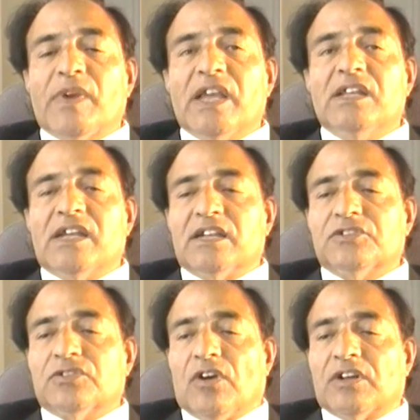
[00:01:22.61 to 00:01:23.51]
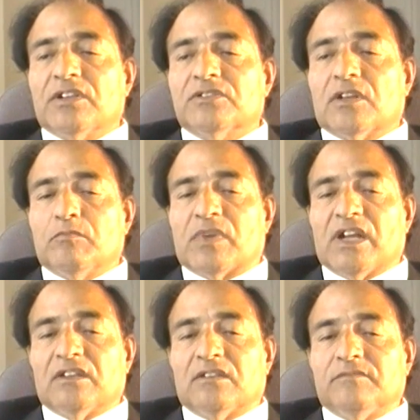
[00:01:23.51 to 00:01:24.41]
pain and shortness of
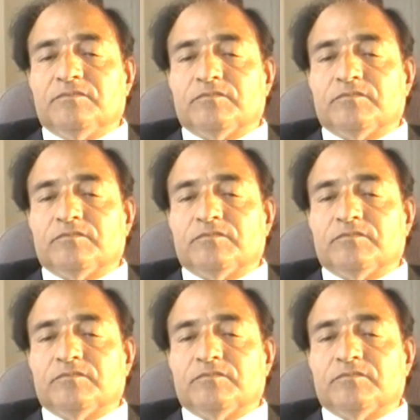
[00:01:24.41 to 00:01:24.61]
breath.